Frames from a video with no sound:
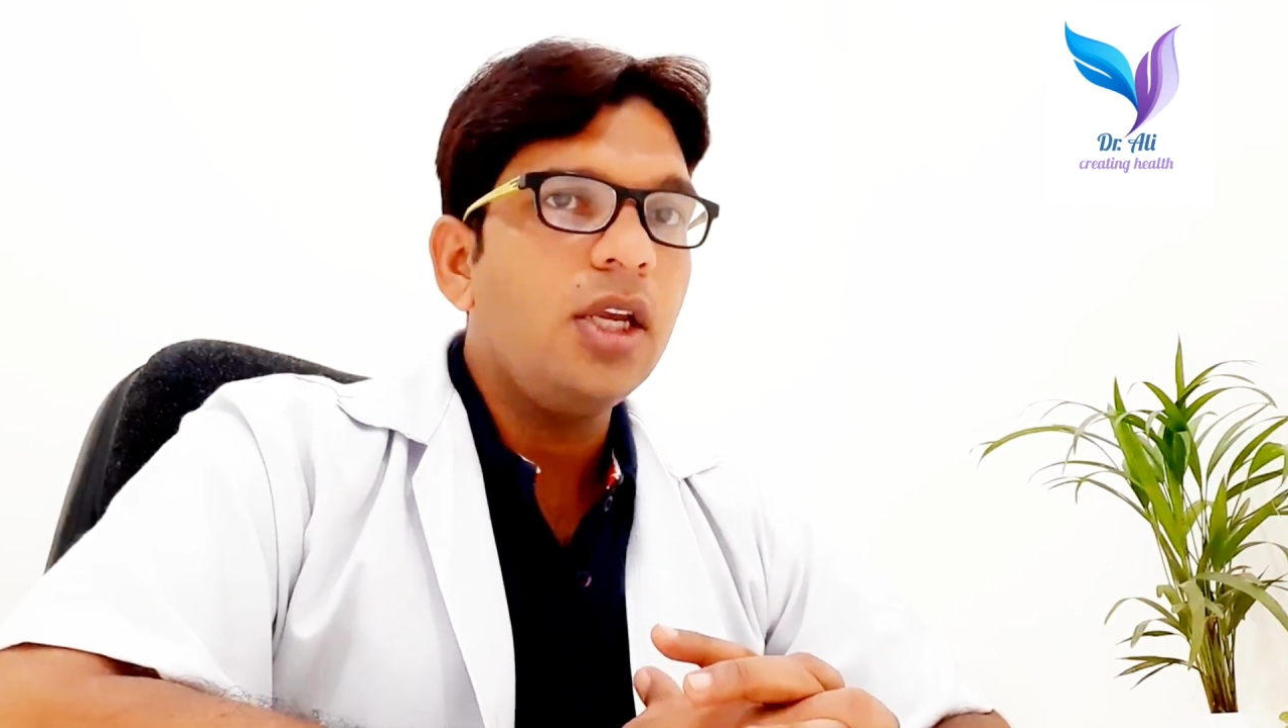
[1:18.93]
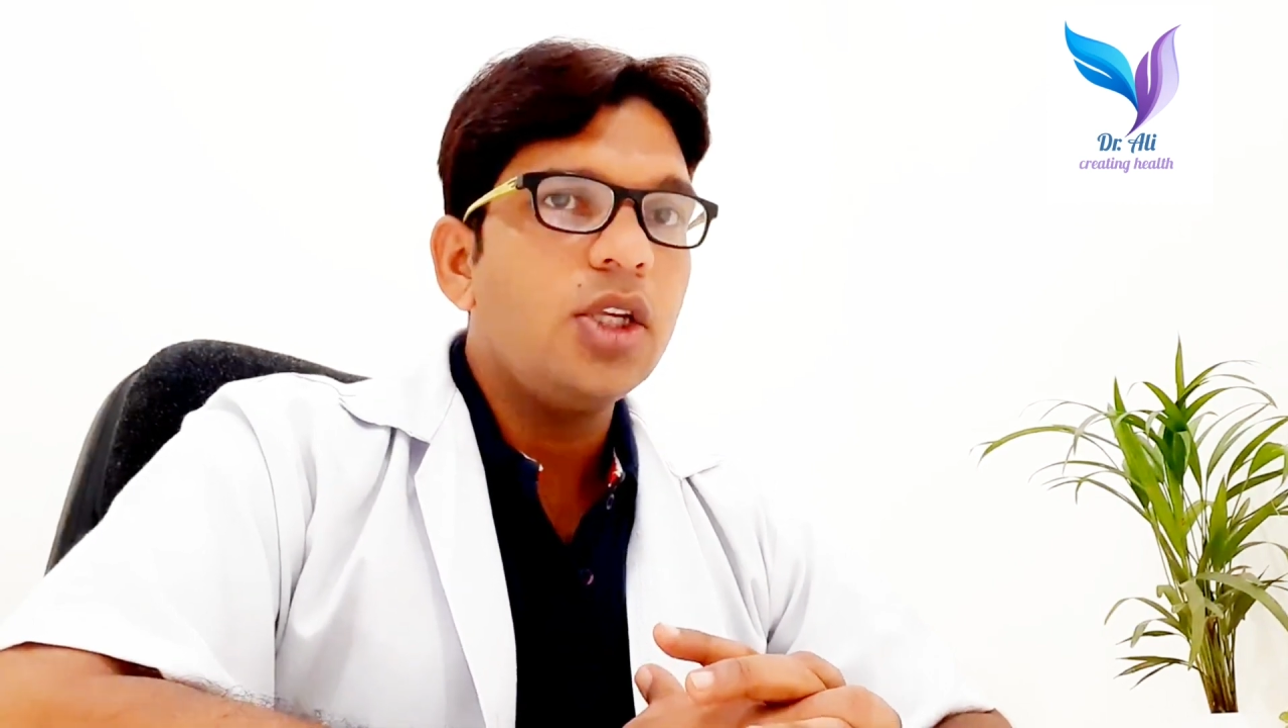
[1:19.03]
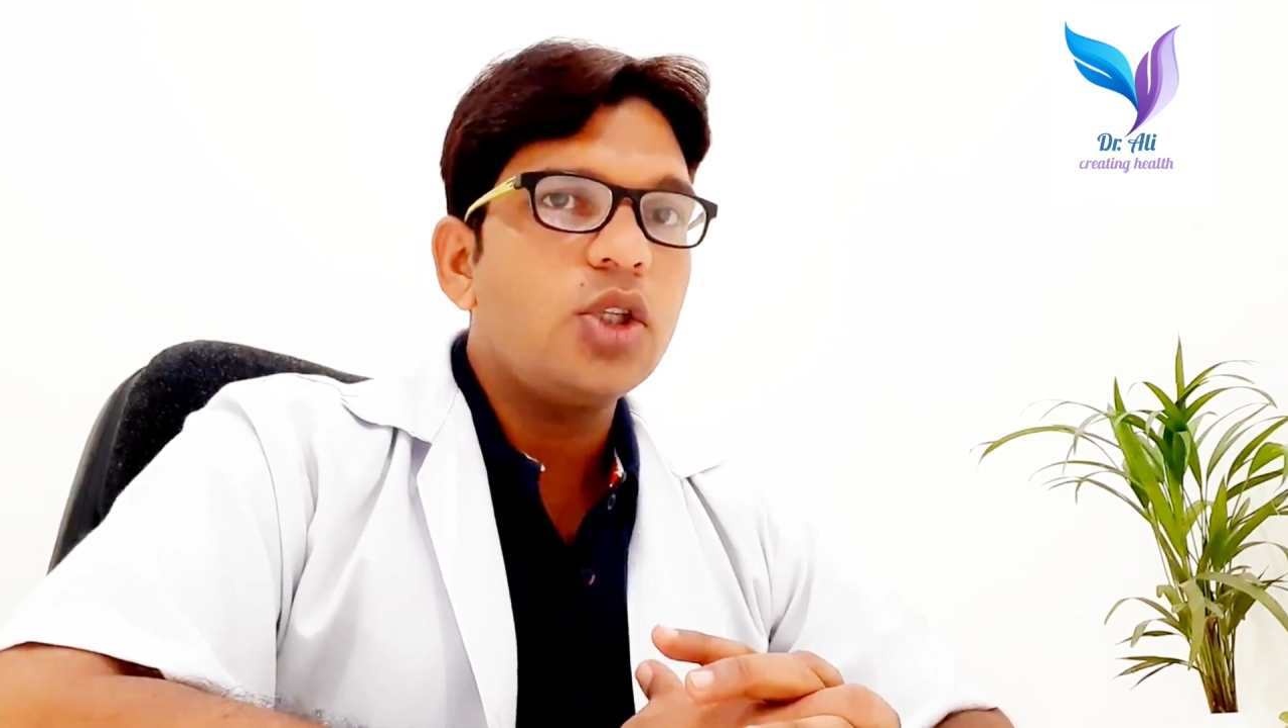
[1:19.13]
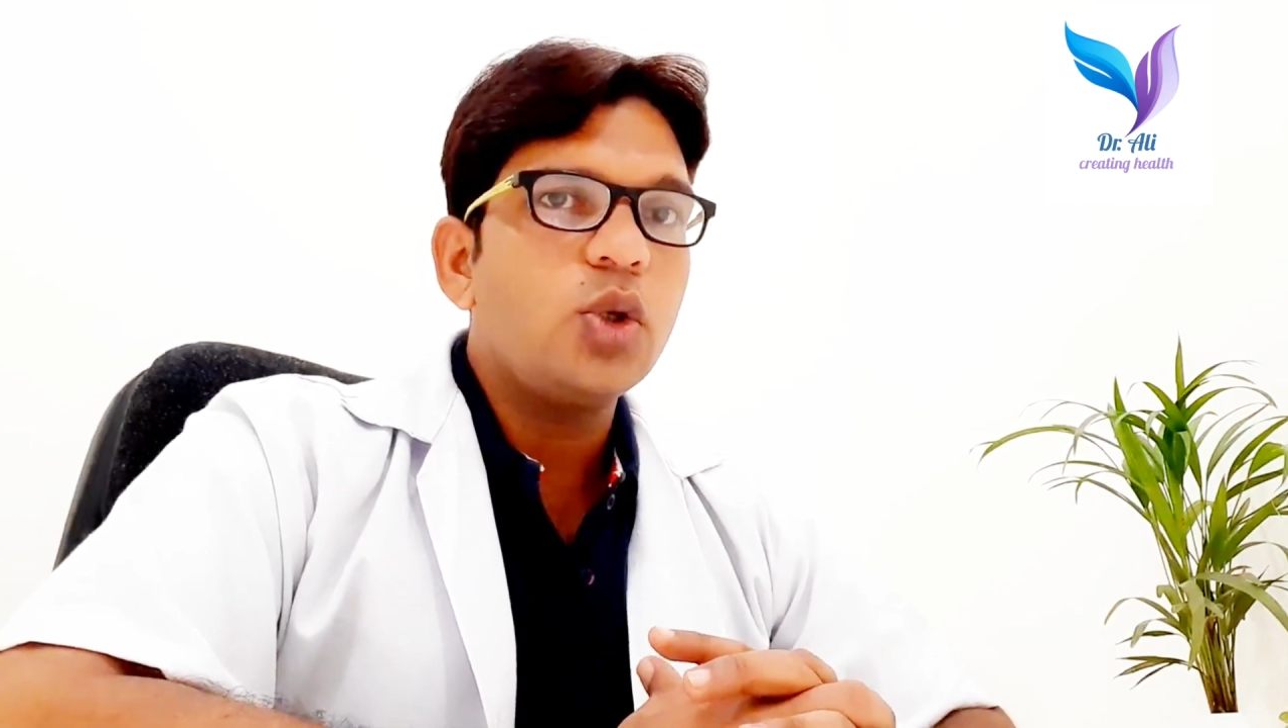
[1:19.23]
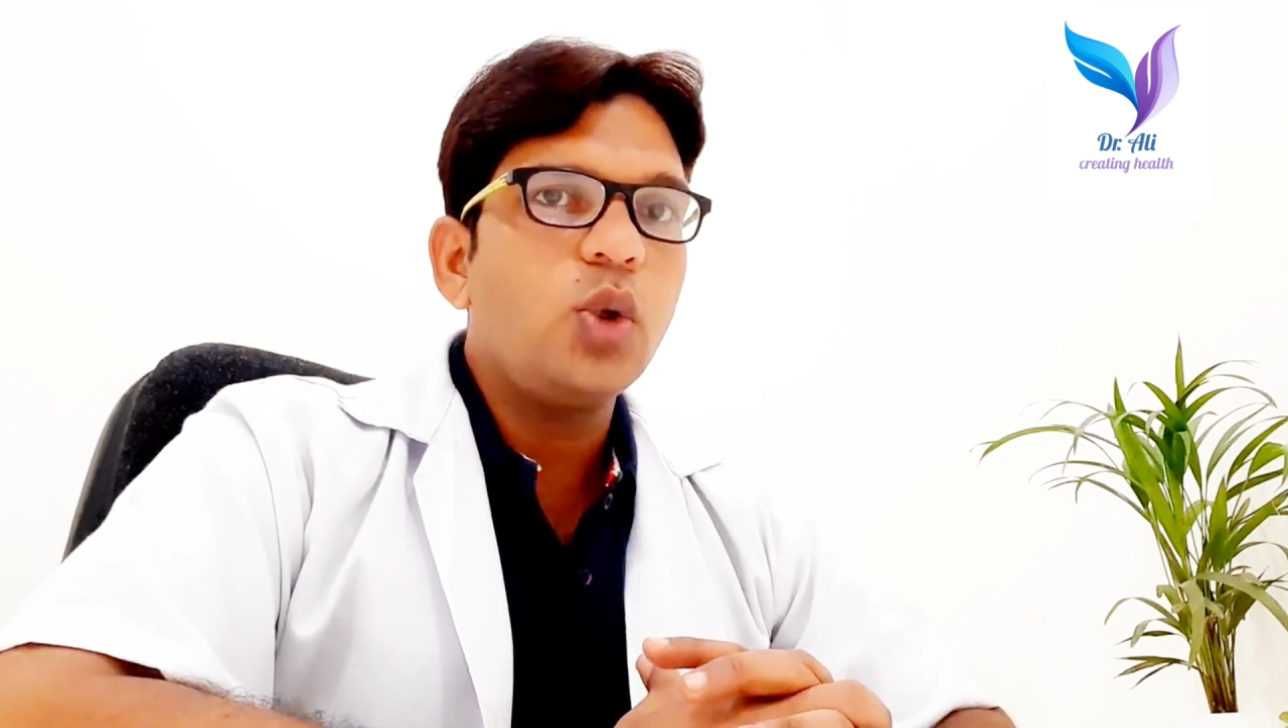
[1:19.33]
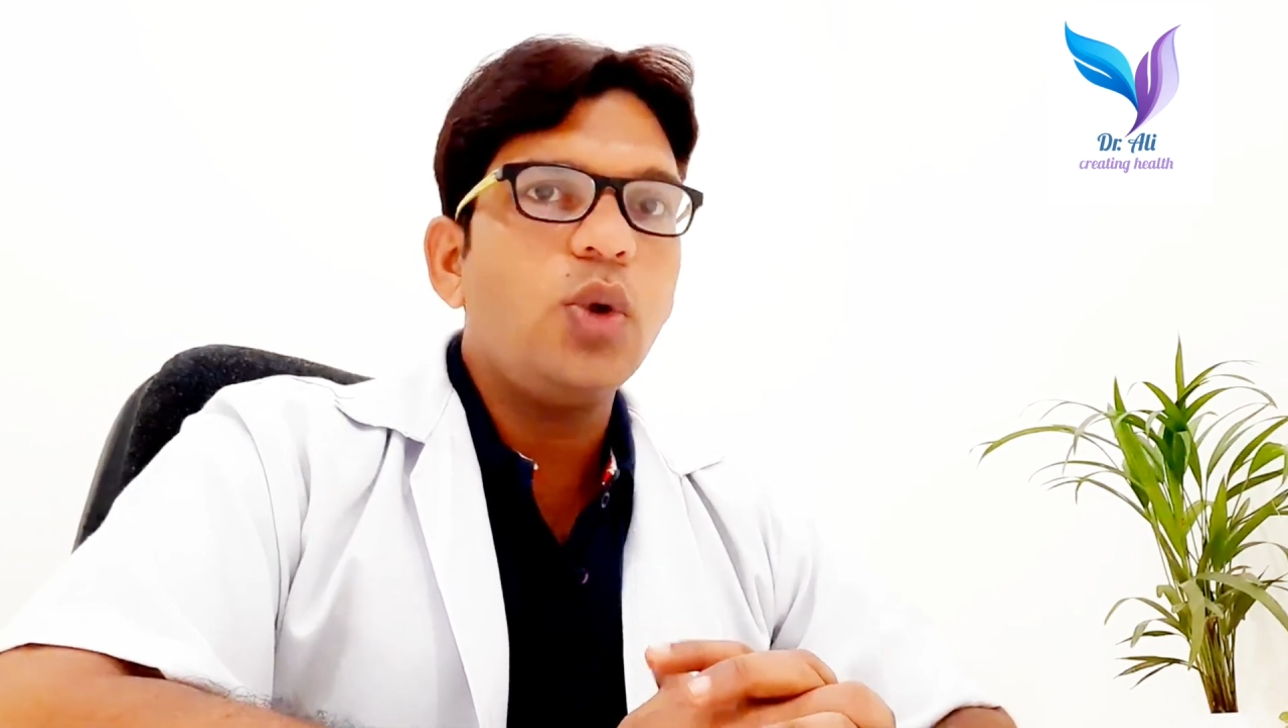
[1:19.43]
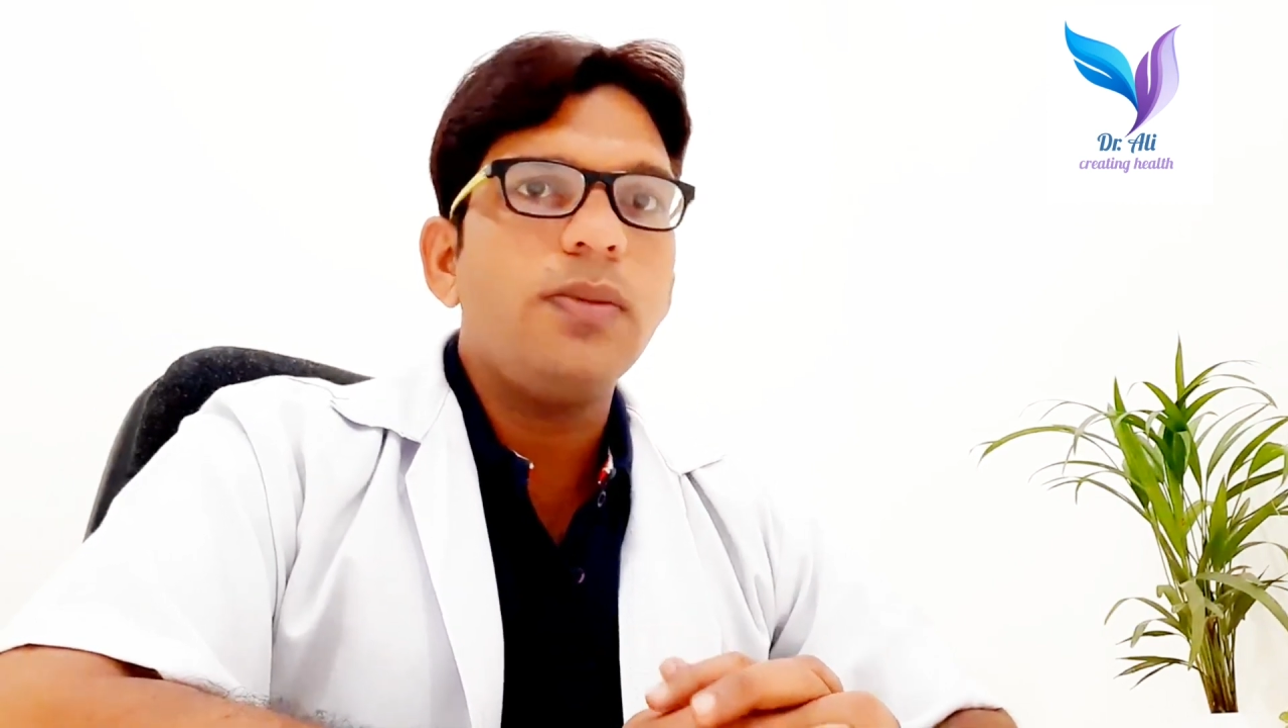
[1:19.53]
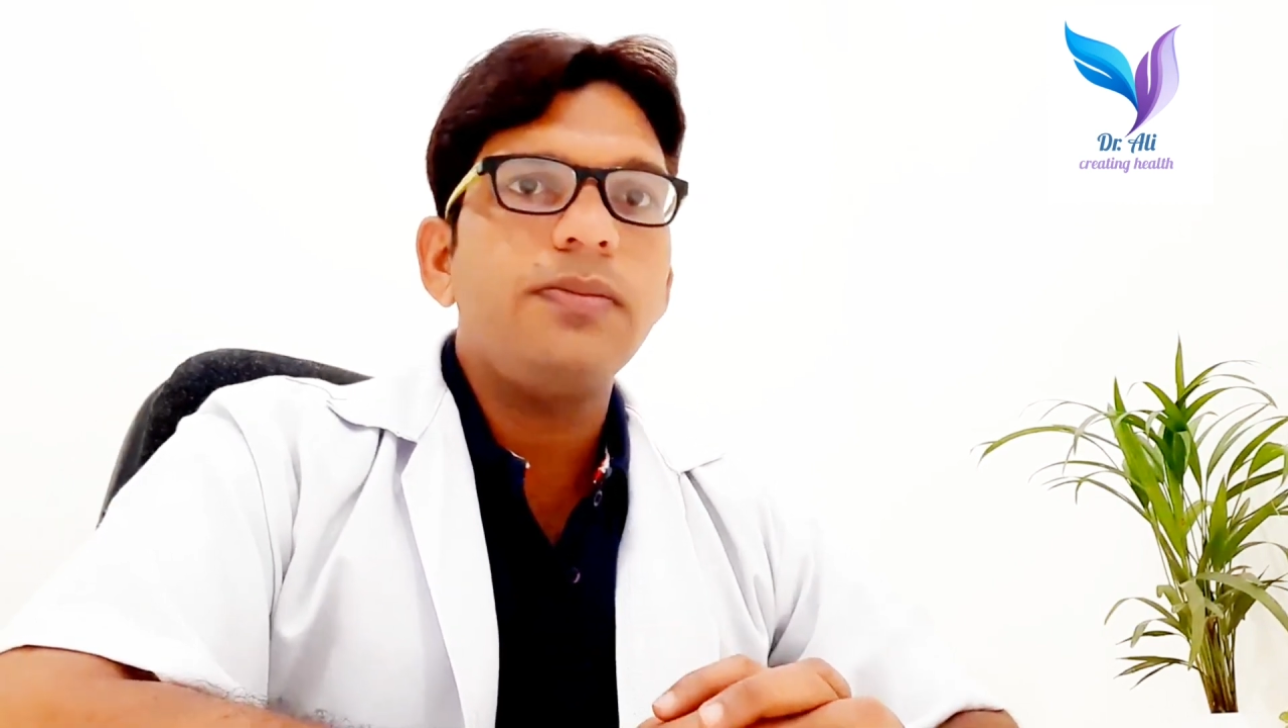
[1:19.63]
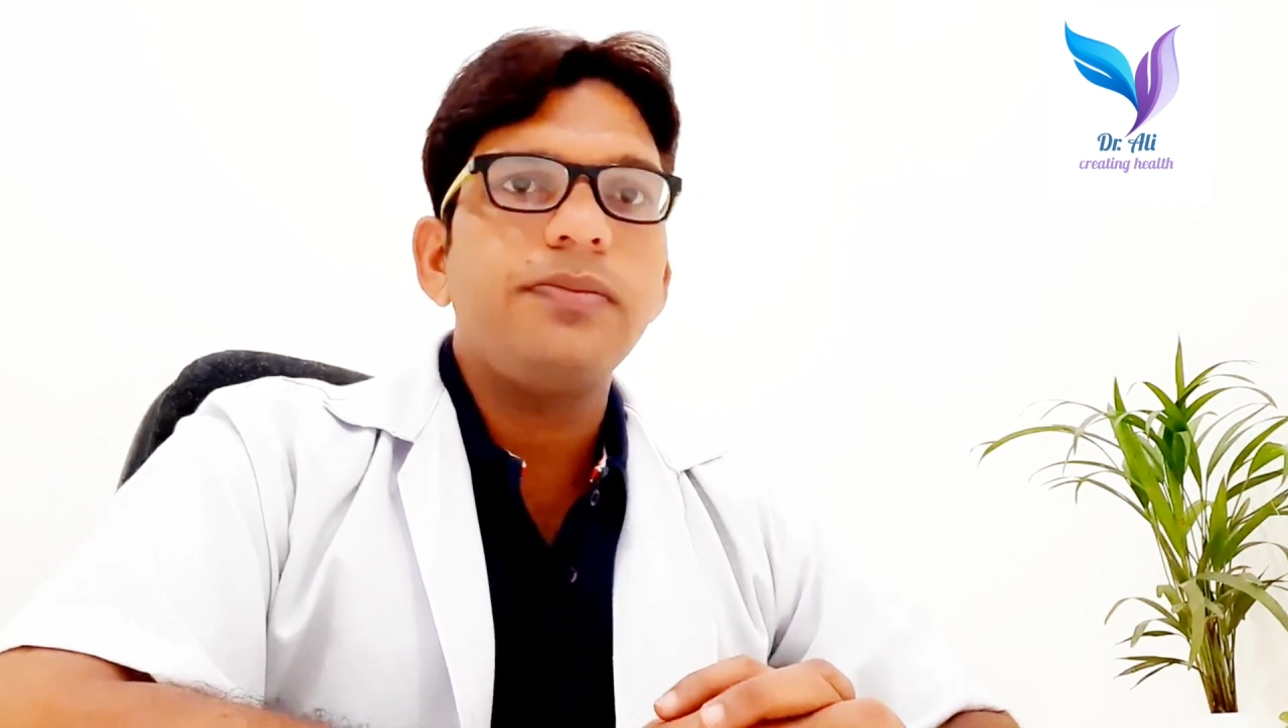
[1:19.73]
So,